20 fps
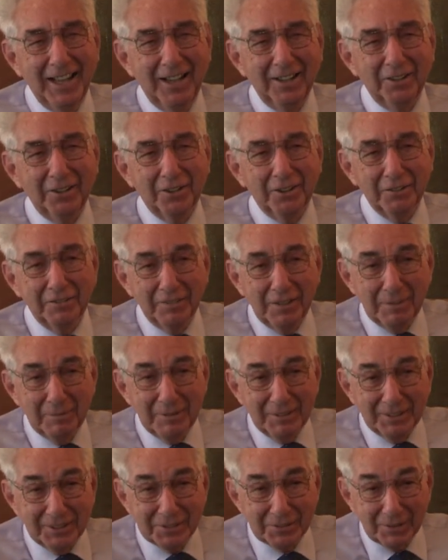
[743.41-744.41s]
How long have I
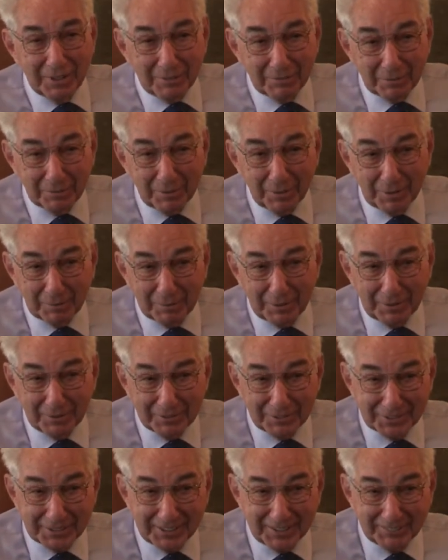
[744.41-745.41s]
been at Stratford Park
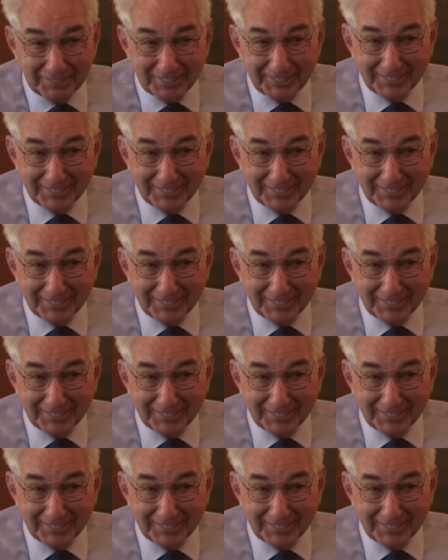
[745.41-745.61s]
Bible Chapel?